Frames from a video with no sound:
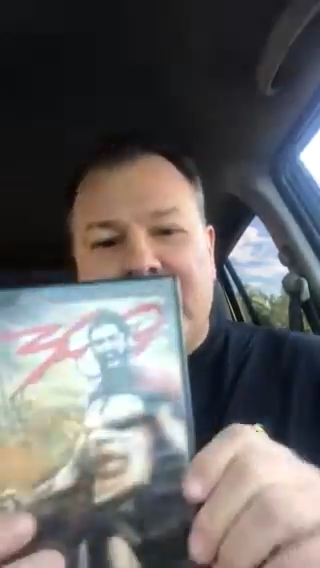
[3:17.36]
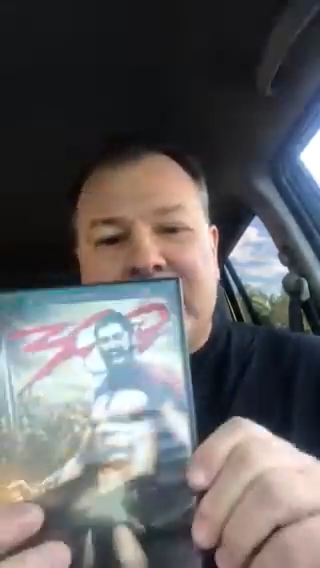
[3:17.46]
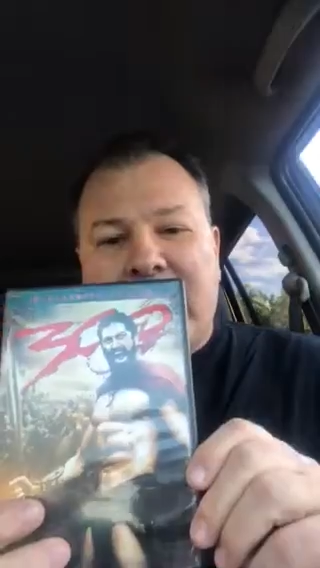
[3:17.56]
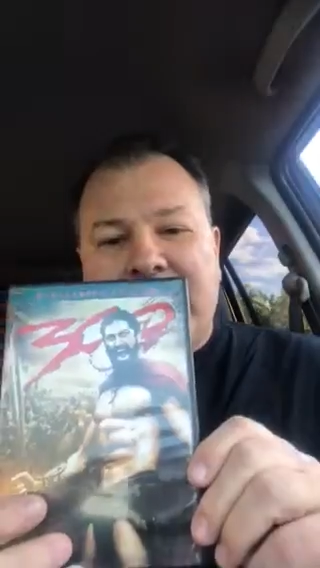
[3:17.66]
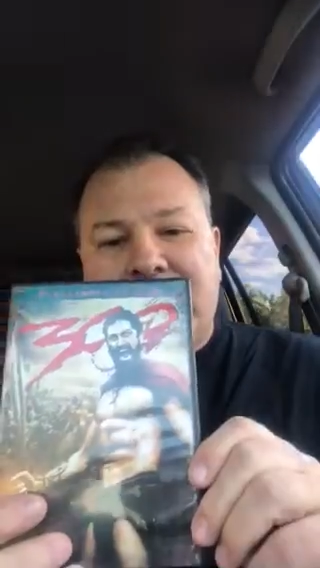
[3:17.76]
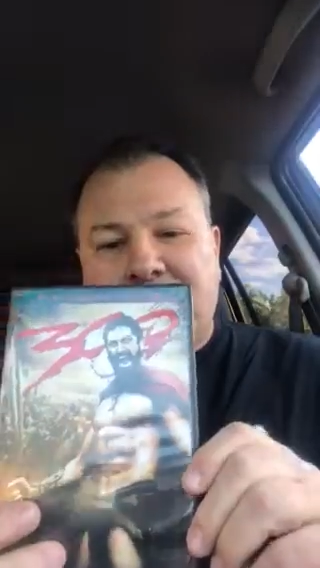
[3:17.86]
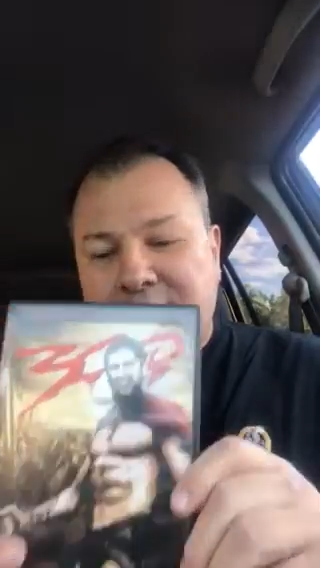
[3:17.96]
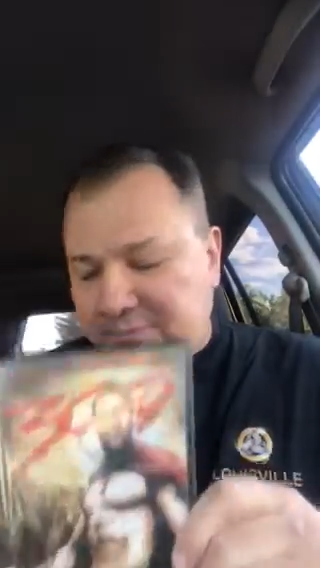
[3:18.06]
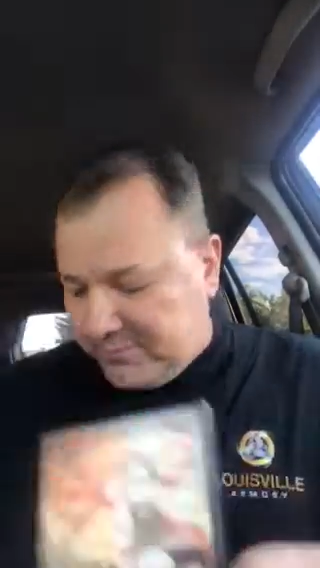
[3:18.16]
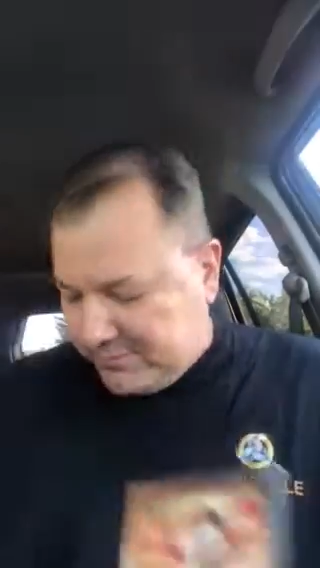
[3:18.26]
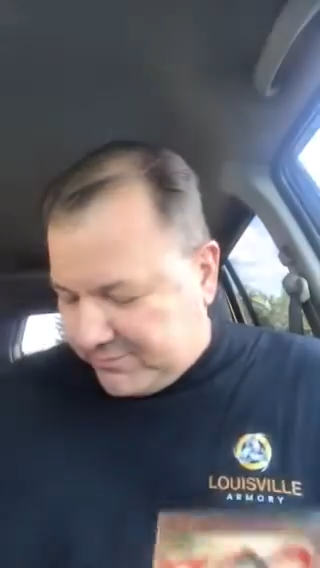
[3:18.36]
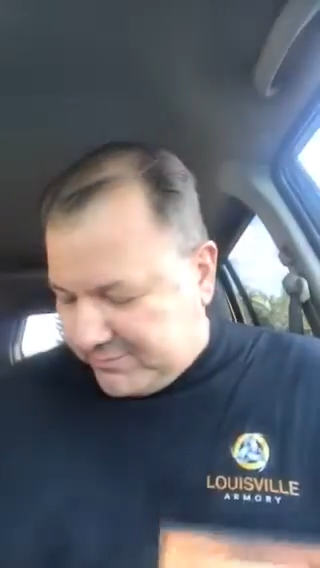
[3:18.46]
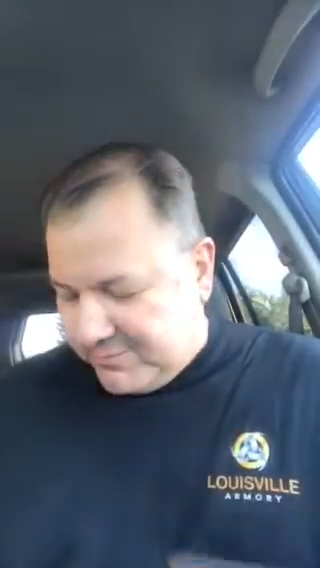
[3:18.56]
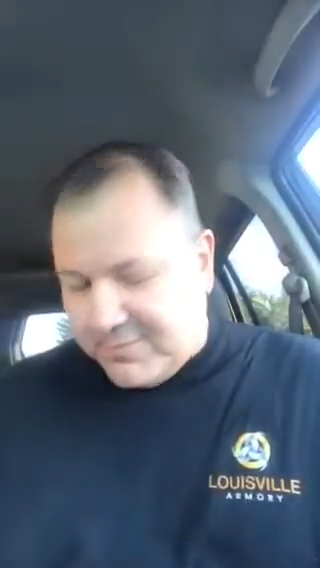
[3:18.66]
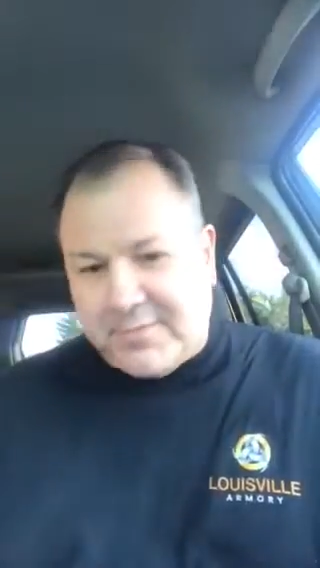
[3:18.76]
Thank you.
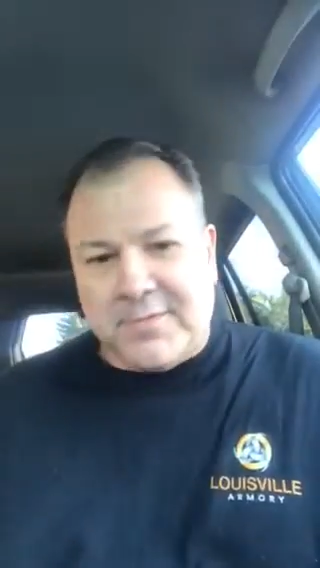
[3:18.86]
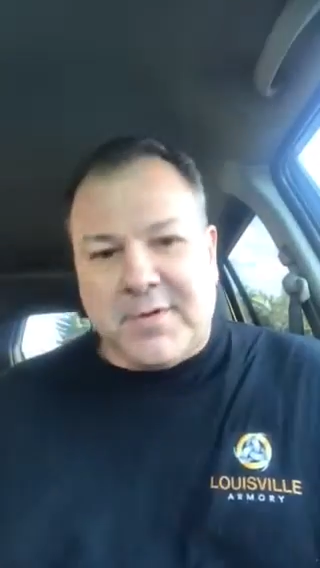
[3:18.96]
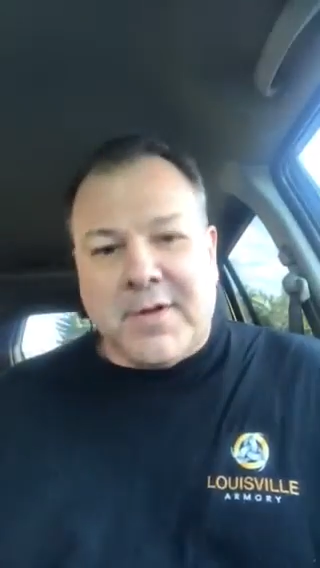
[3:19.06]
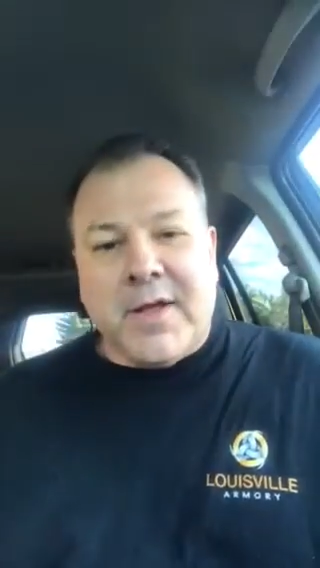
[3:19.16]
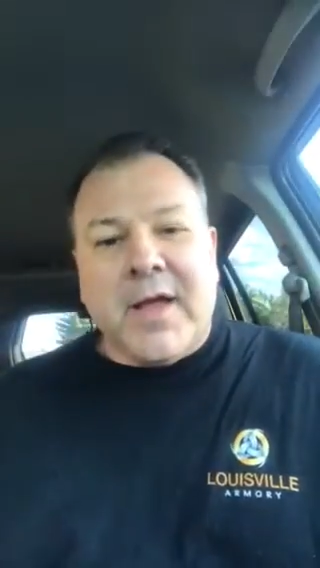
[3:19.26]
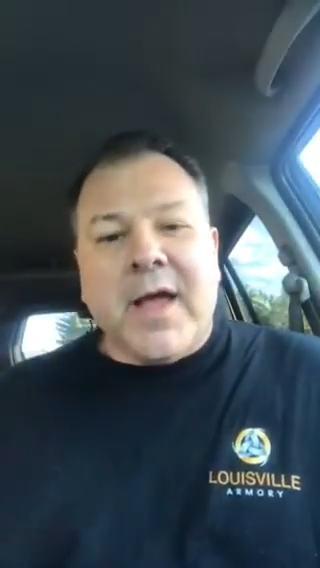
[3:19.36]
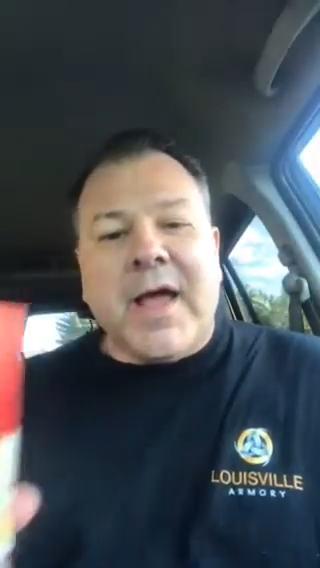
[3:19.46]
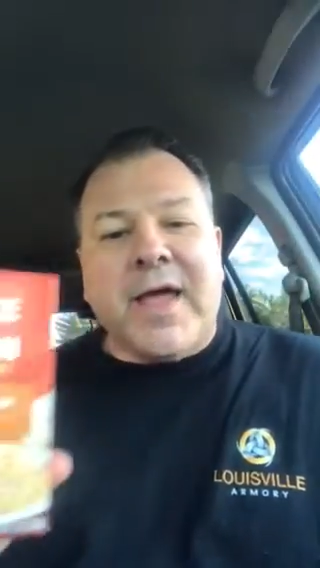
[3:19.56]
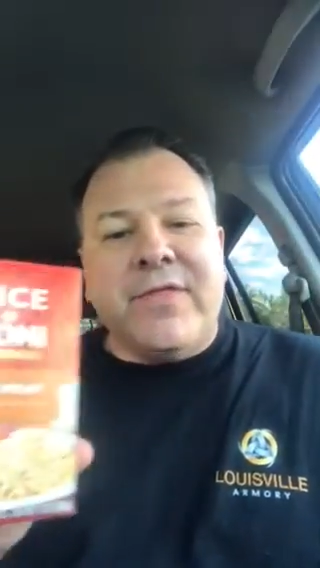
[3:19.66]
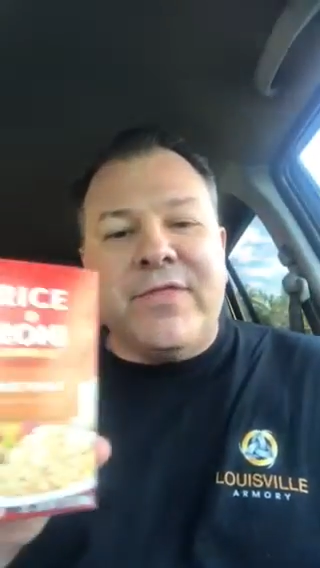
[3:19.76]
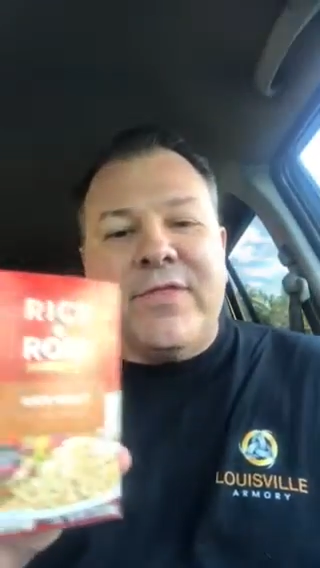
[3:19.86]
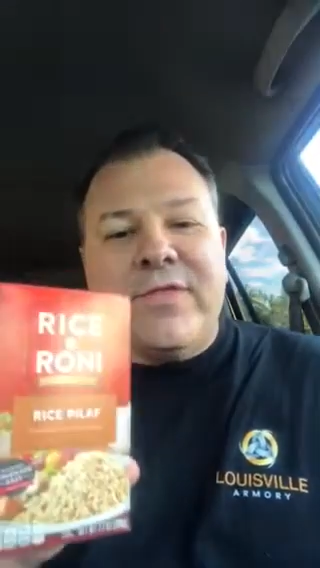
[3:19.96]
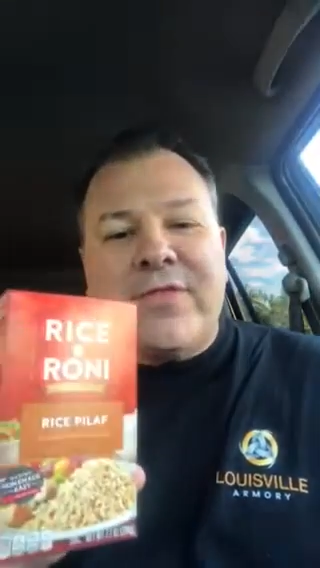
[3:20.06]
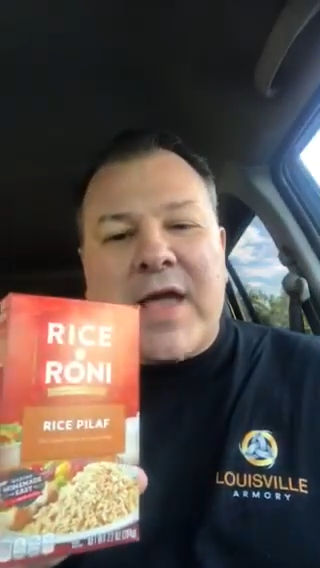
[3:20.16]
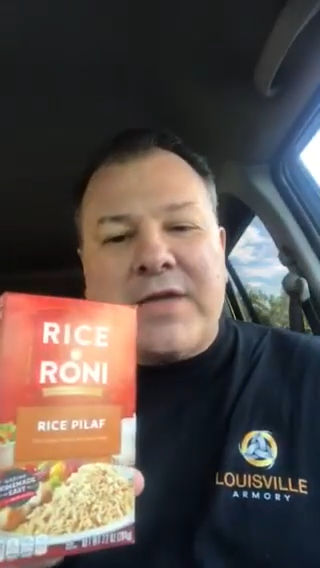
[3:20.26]
And
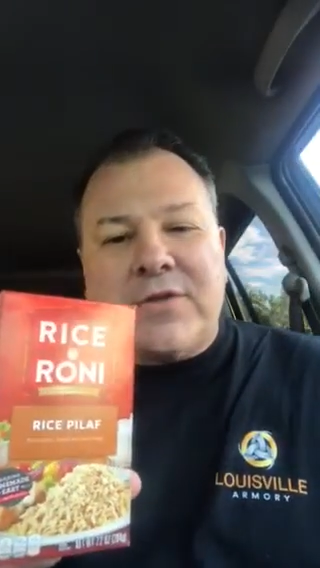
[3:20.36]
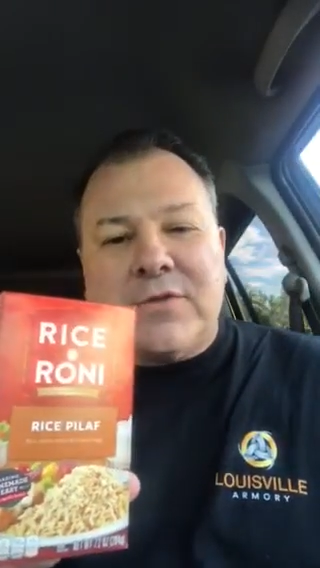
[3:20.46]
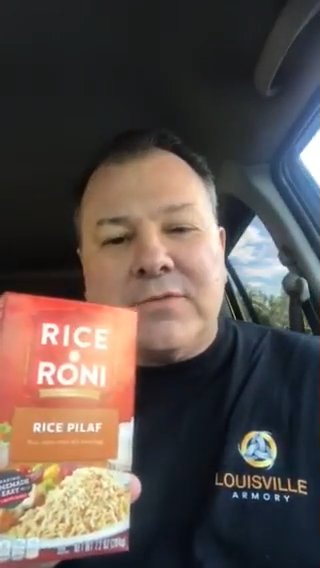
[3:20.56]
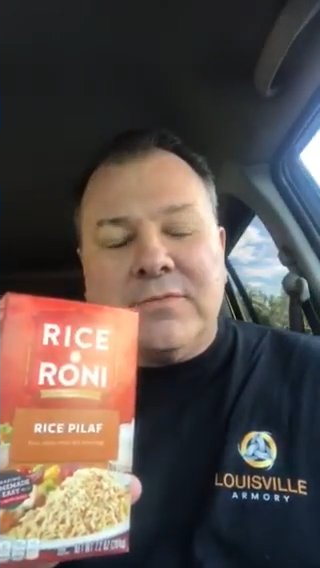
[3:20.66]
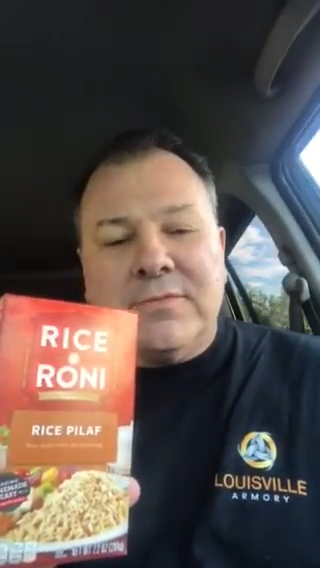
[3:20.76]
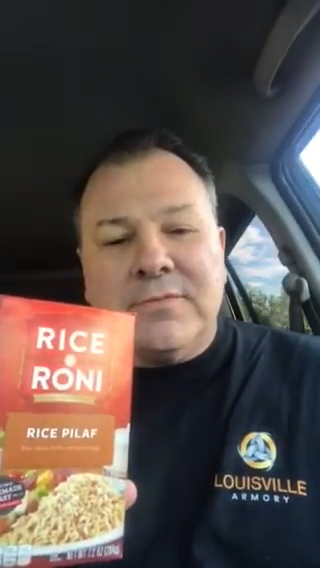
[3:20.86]
thank you.